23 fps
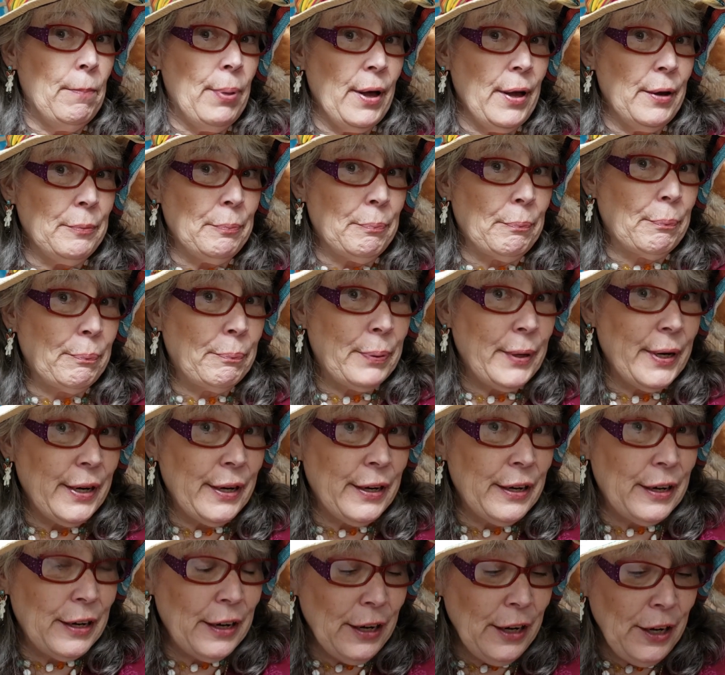But
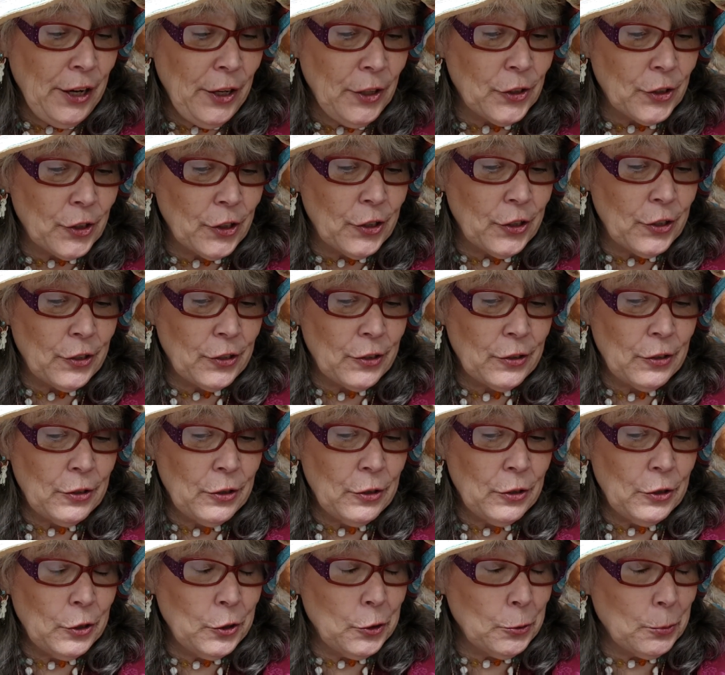Peter,
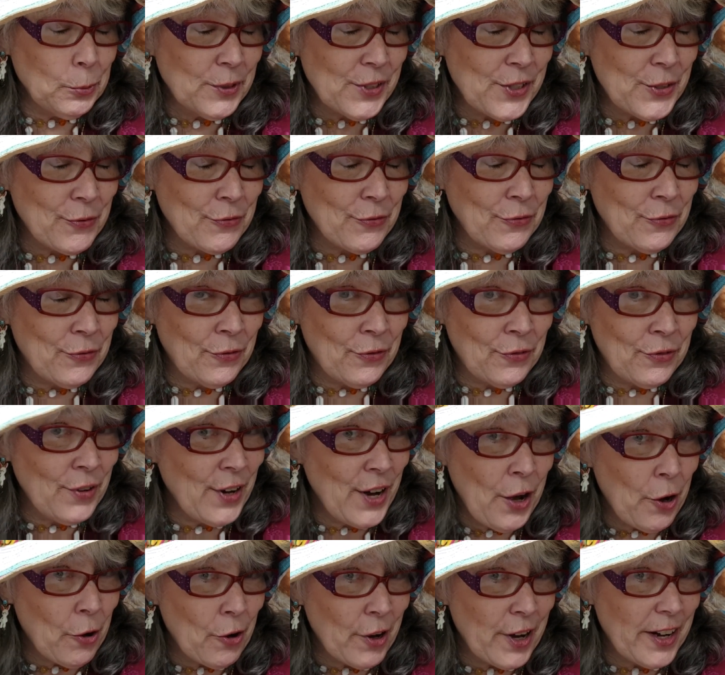who was
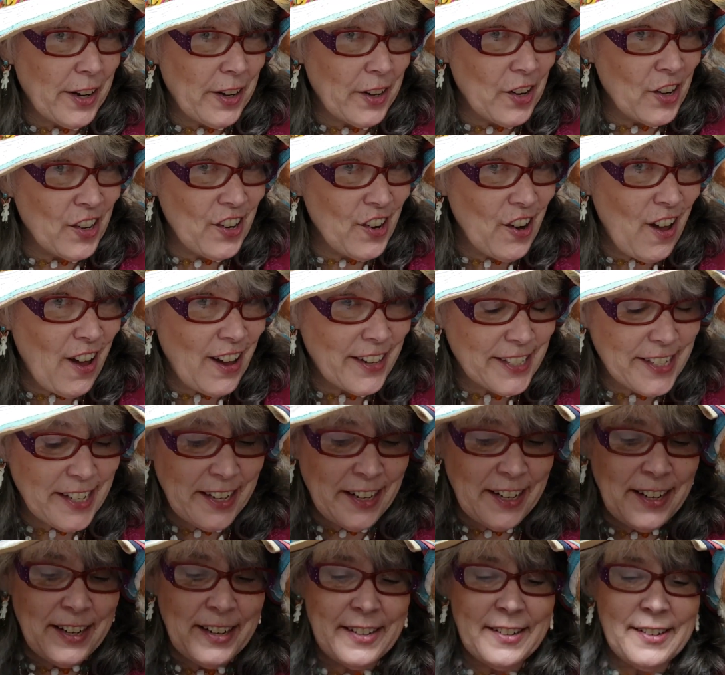very
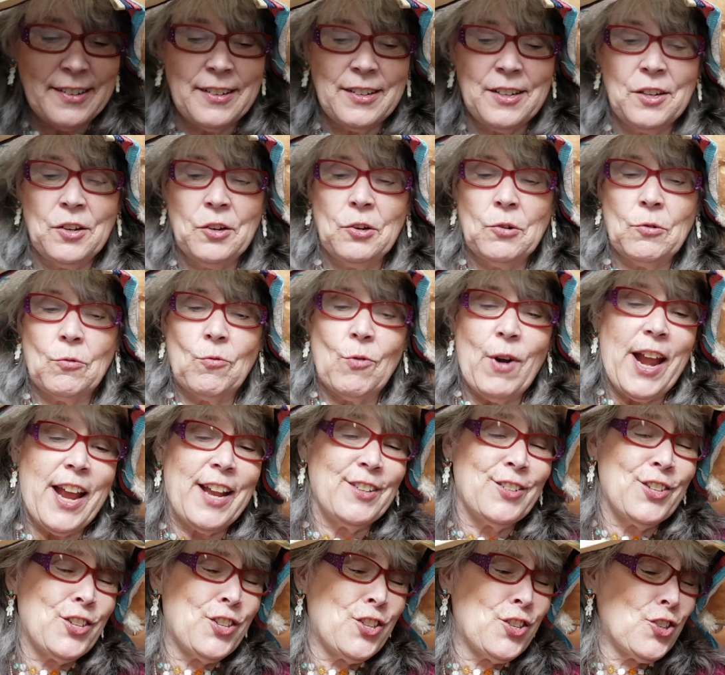naughty, ran
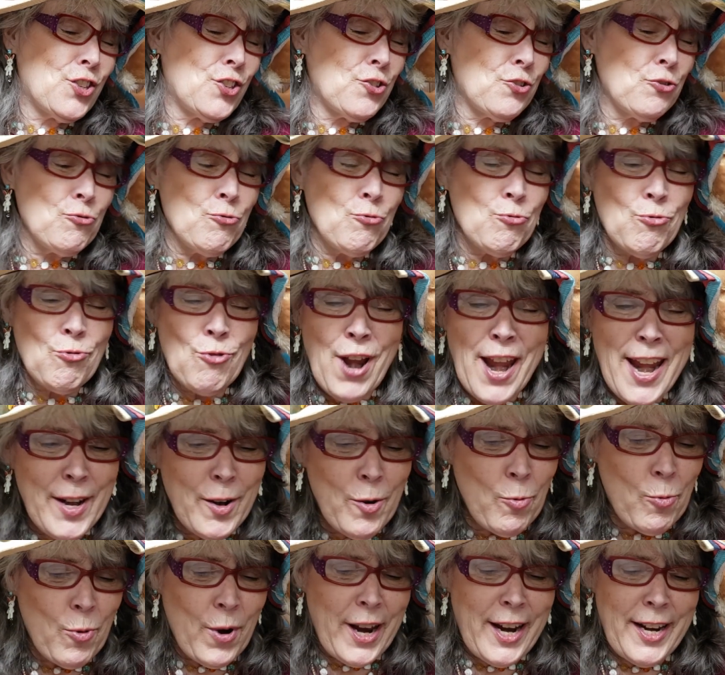straight
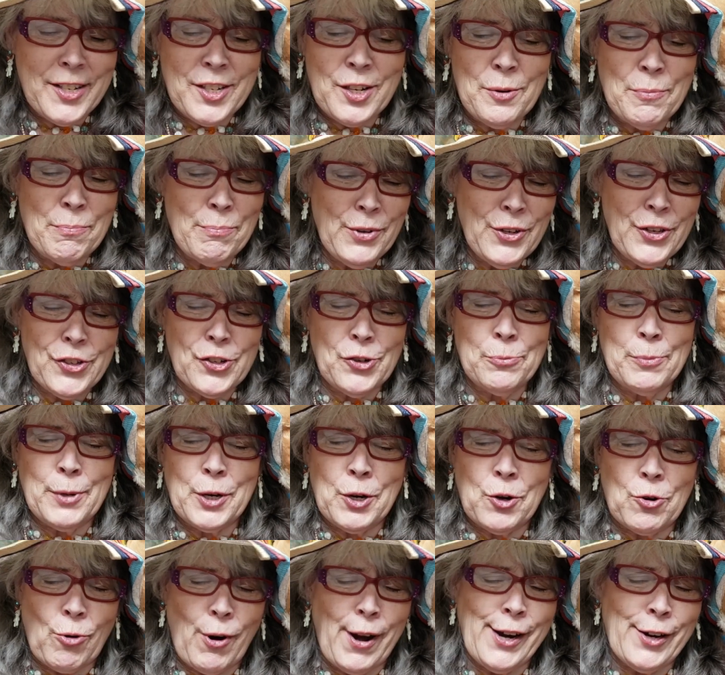away to Mr.
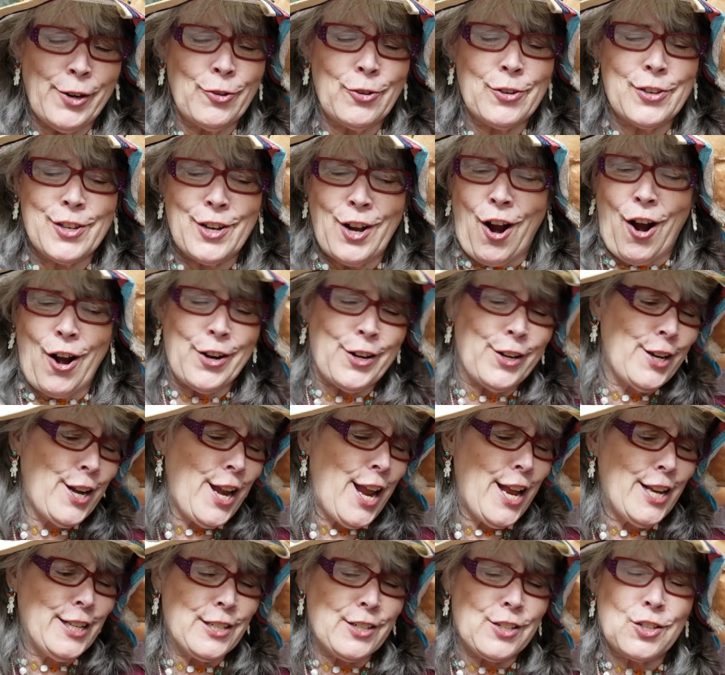McGregor's garden
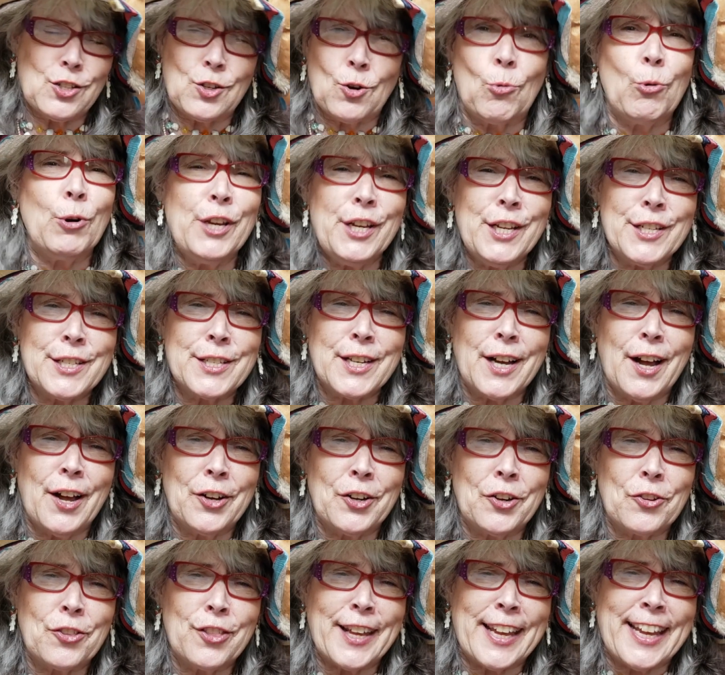and squeezed
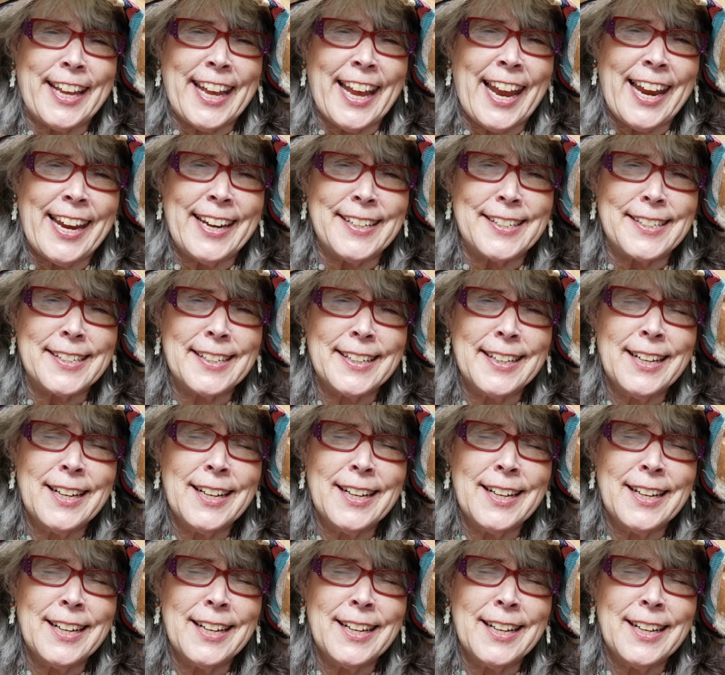under the gate.